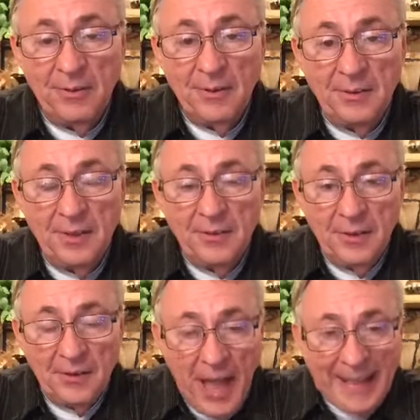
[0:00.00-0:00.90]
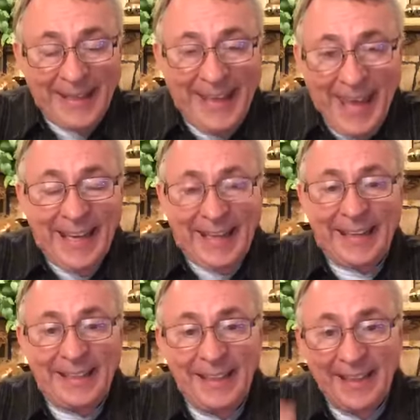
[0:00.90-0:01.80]
they're not
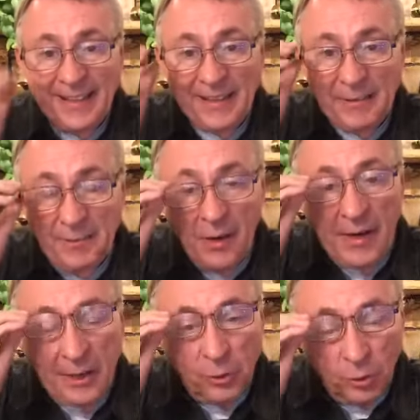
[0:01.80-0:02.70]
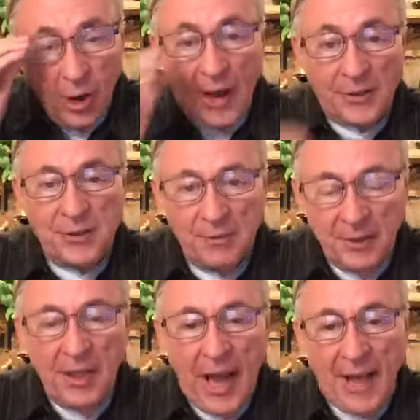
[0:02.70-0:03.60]
getting the very crux of
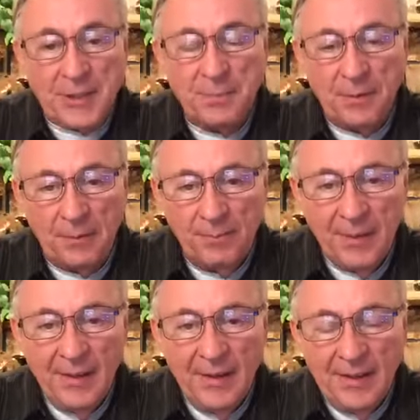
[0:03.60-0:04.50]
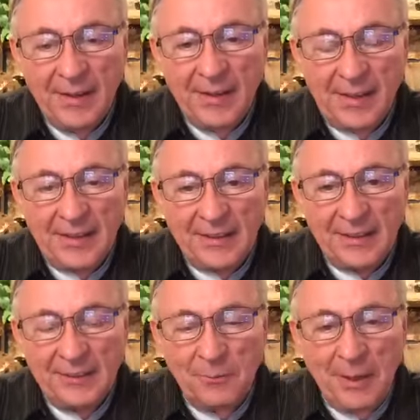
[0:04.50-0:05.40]
the gospel. Uh,
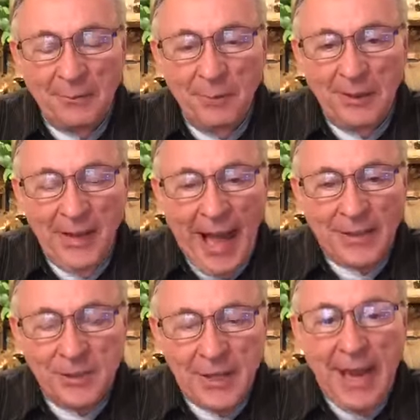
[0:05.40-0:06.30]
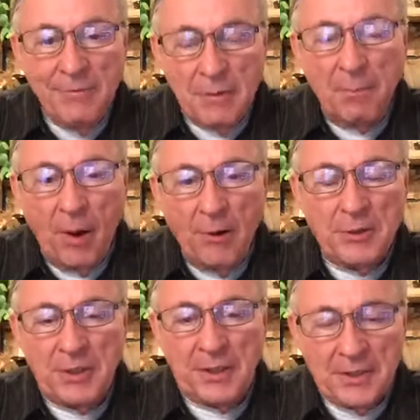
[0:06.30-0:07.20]
when when God saves a
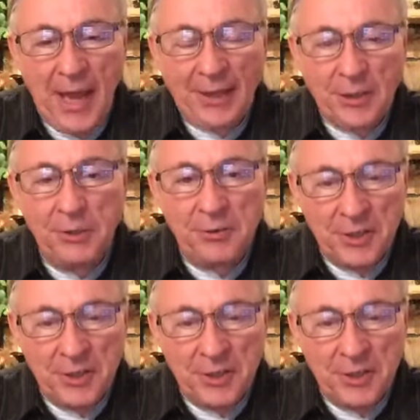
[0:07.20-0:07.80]
person, it's not you